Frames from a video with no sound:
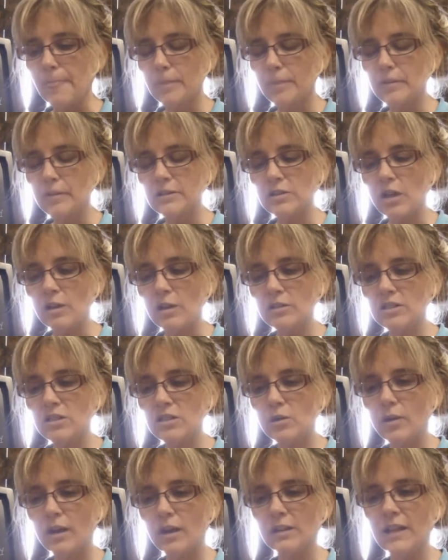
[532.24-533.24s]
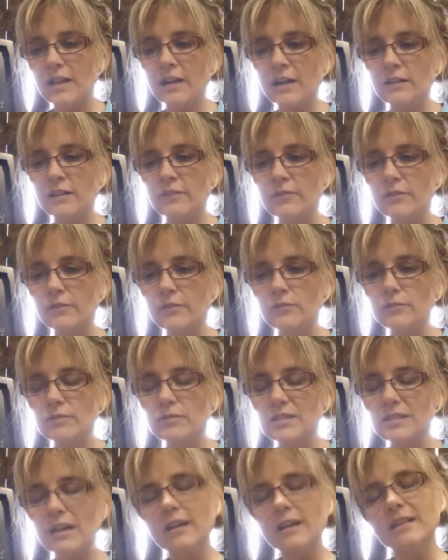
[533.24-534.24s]
There's also a lot of
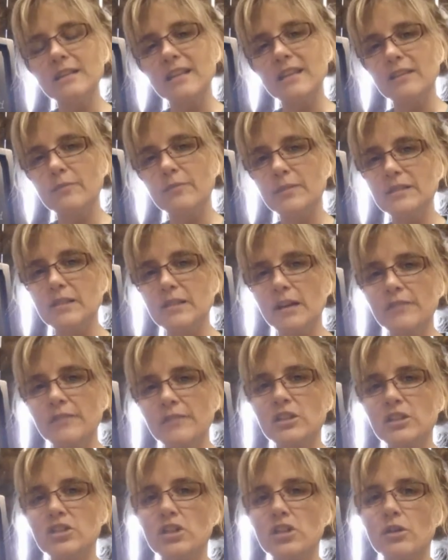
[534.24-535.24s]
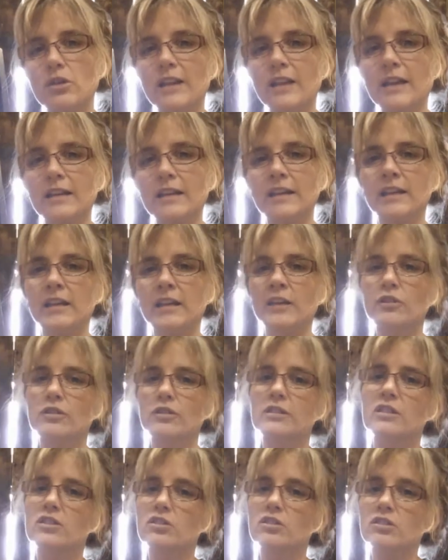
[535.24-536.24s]
studies that have been done that show that it
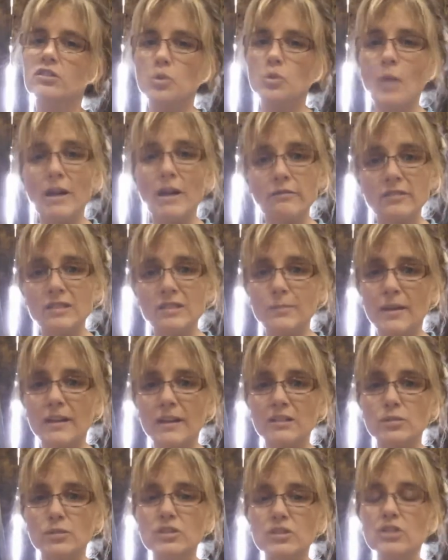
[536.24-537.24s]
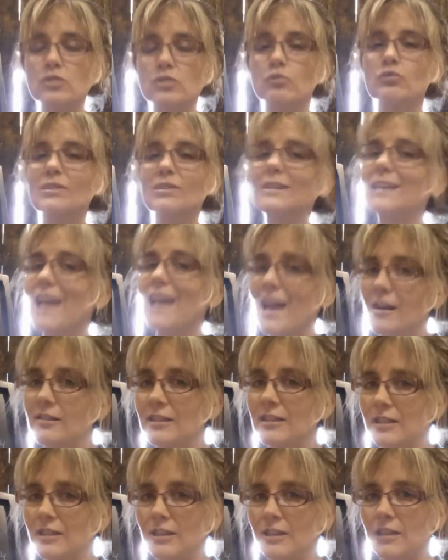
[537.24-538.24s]
increases your sweat response, which is a really
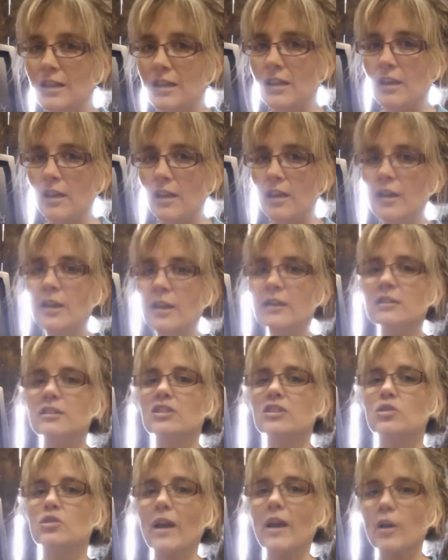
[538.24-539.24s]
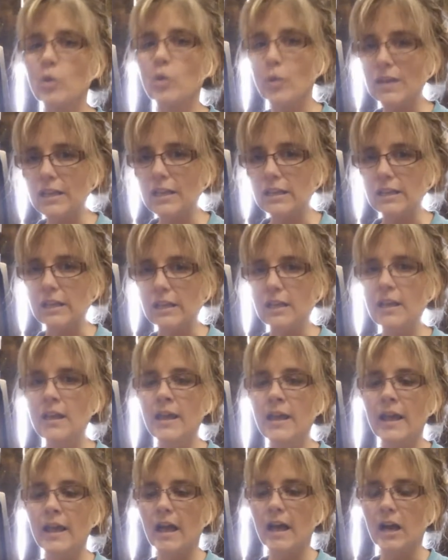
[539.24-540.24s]
healthy thing, to sweat quickly
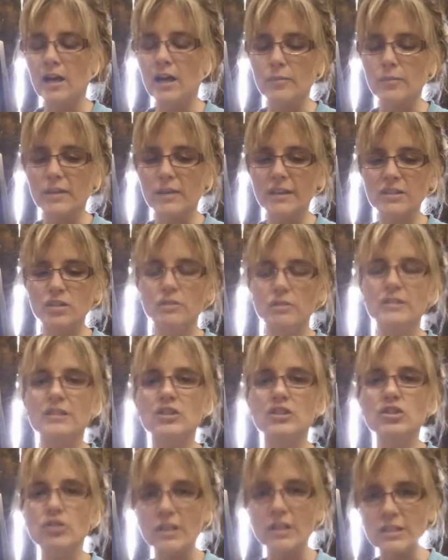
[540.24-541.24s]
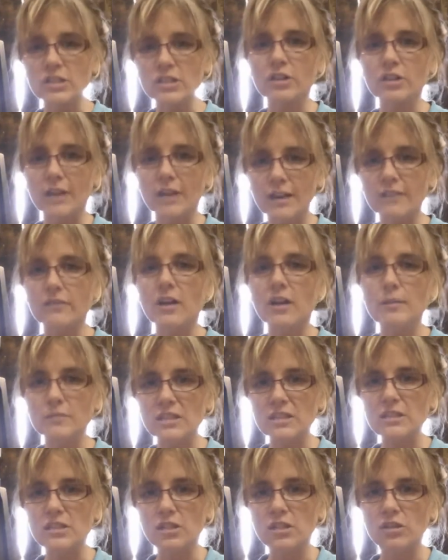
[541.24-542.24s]
as soon as a stressor kind of
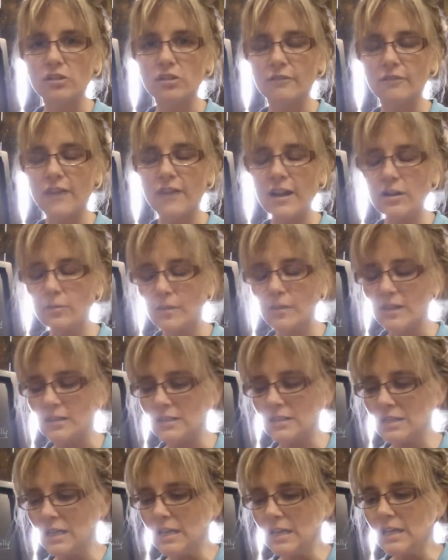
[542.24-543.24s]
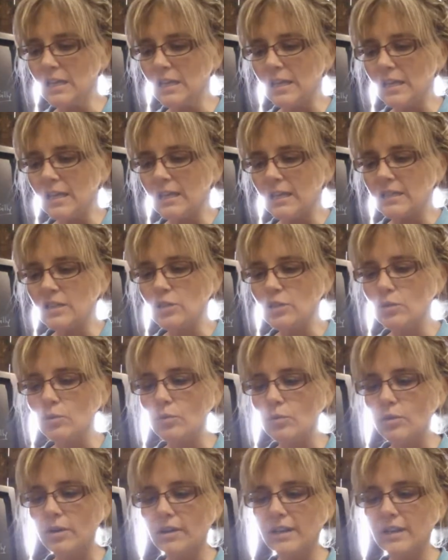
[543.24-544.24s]
comes into your environment,
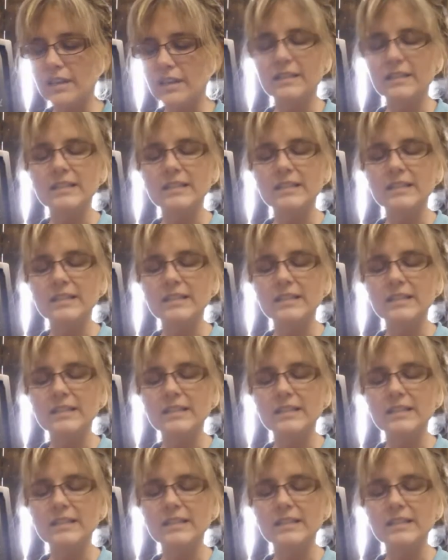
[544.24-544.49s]
to get the